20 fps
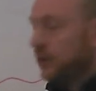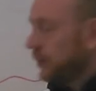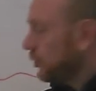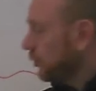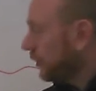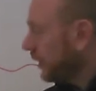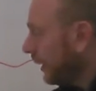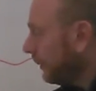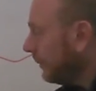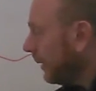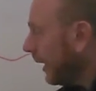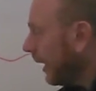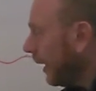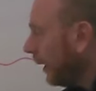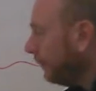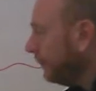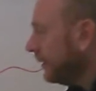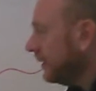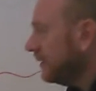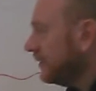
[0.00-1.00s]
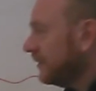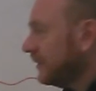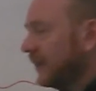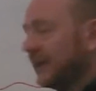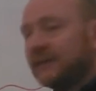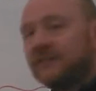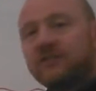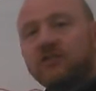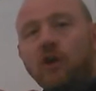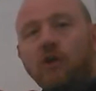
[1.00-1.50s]
you come up into the
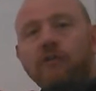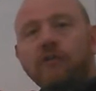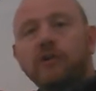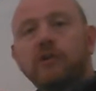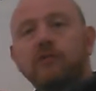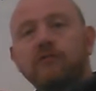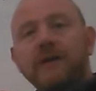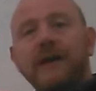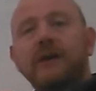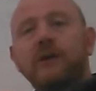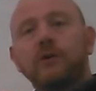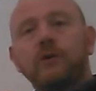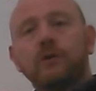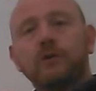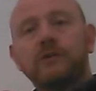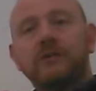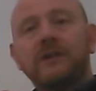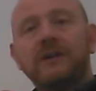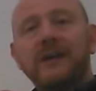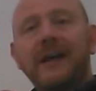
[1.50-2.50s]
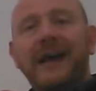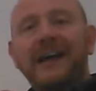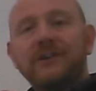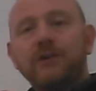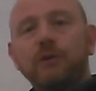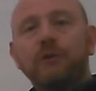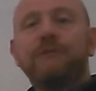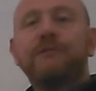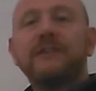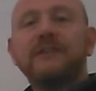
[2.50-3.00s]
historical record and
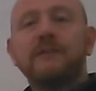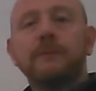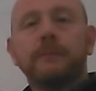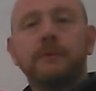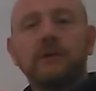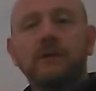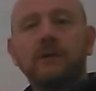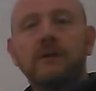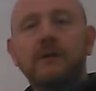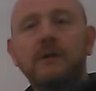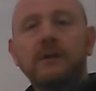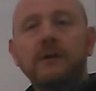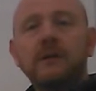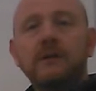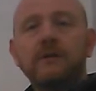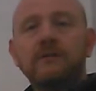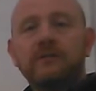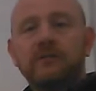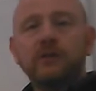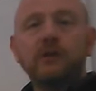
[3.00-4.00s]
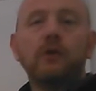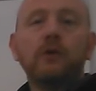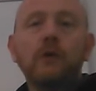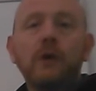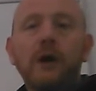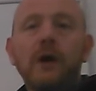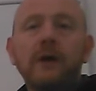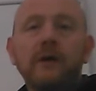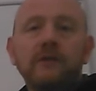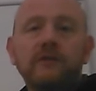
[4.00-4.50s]
you're visible to
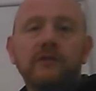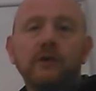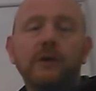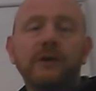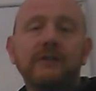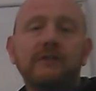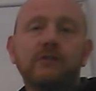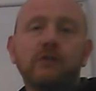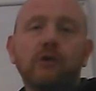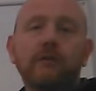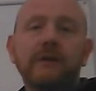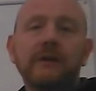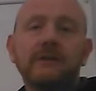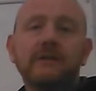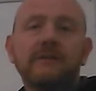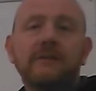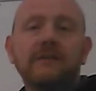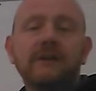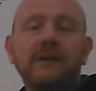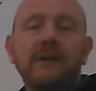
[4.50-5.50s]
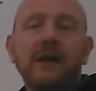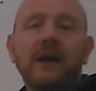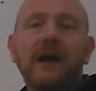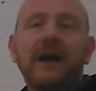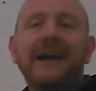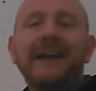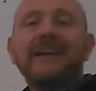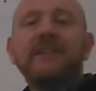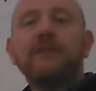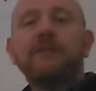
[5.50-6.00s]
historians
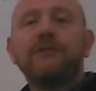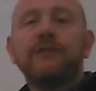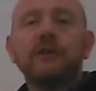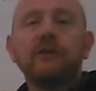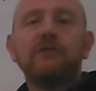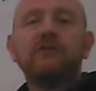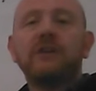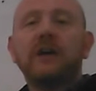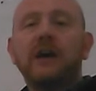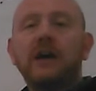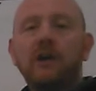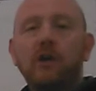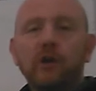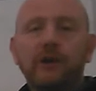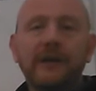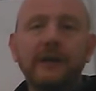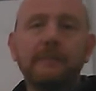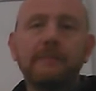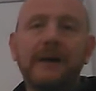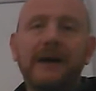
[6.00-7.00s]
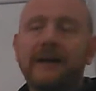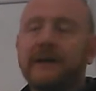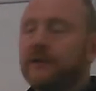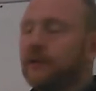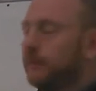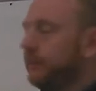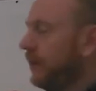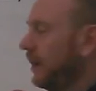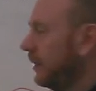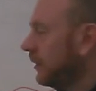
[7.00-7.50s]
in the future looking back at
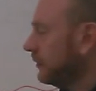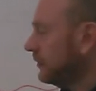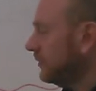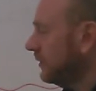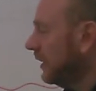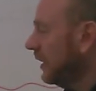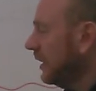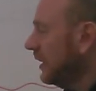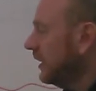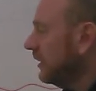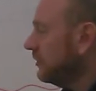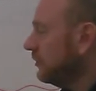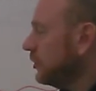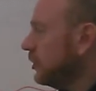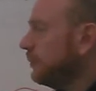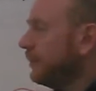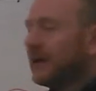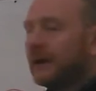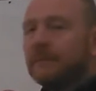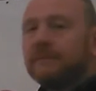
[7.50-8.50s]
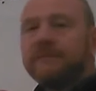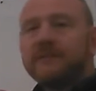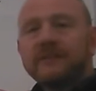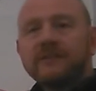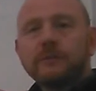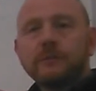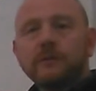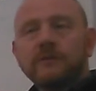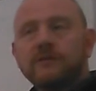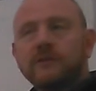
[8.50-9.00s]
the past. So you become
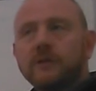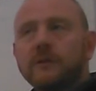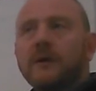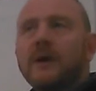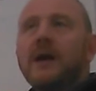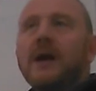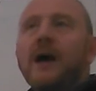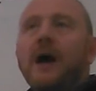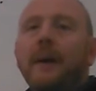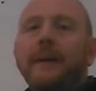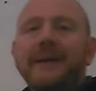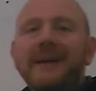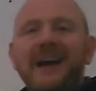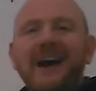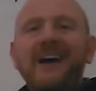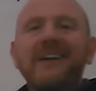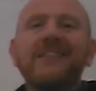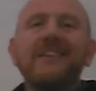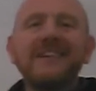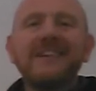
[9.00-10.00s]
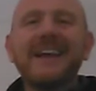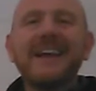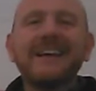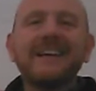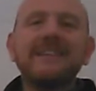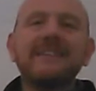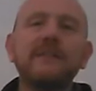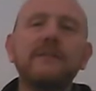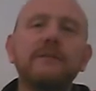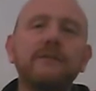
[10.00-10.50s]
visible to them. I mean, other
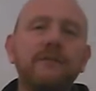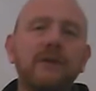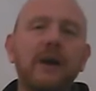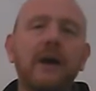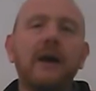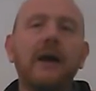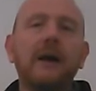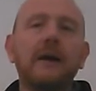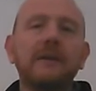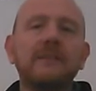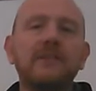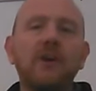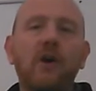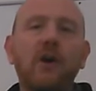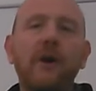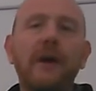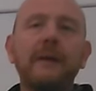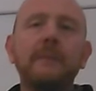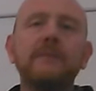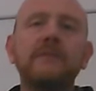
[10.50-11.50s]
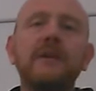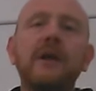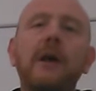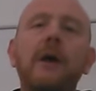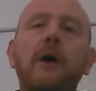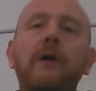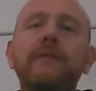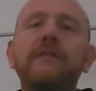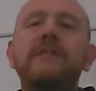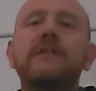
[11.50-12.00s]
negative times,
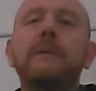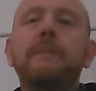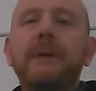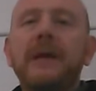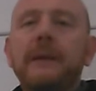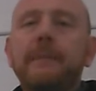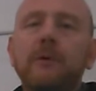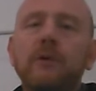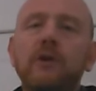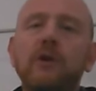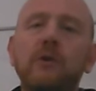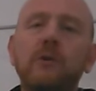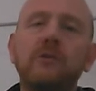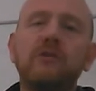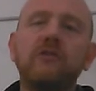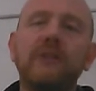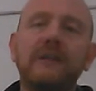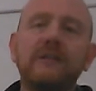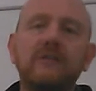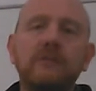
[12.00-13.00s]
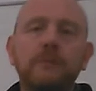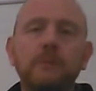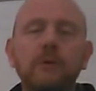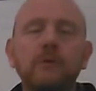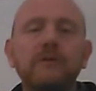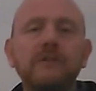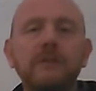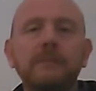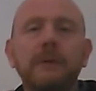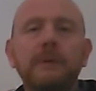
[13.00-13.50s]
obviously people who were
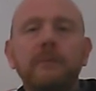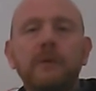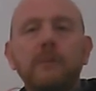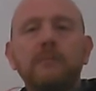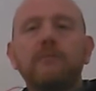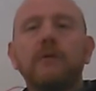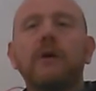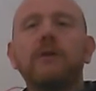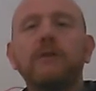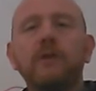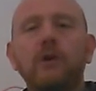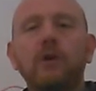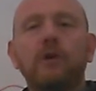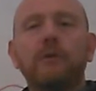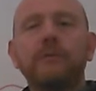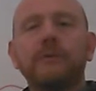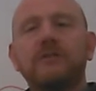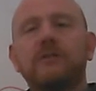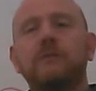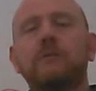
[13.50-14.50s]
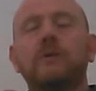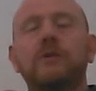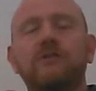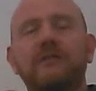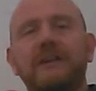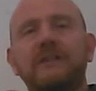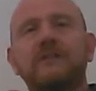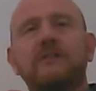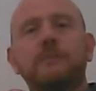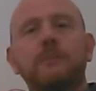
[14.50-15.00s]
transported, people who broke the law were
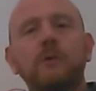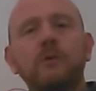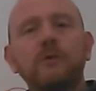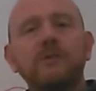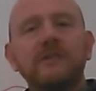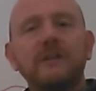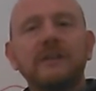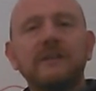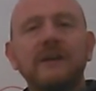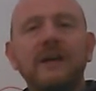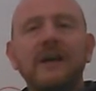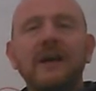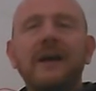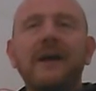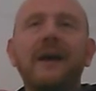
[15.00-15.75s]
transported.